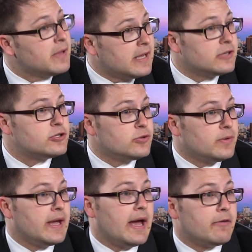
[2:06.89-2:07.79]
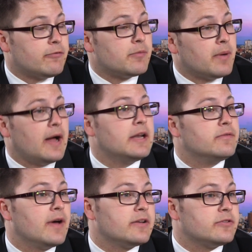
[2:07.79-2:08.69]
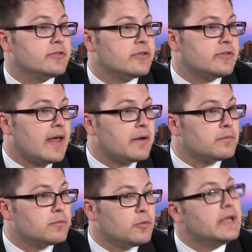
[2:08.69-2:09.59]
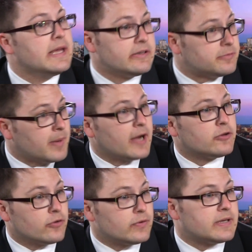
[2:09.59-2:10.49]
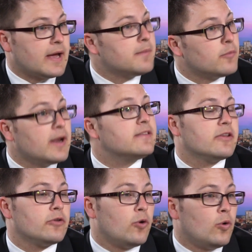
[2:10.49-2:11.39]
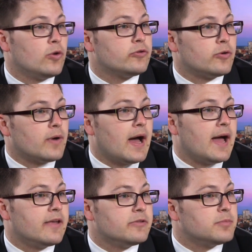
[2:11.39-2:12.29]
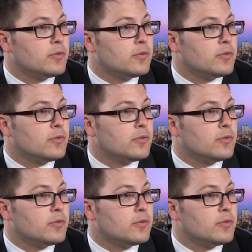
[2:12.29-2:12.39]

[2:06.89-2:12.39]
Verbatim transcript: big issue we have for bond investors is that we expect over time rates as a whole to rise.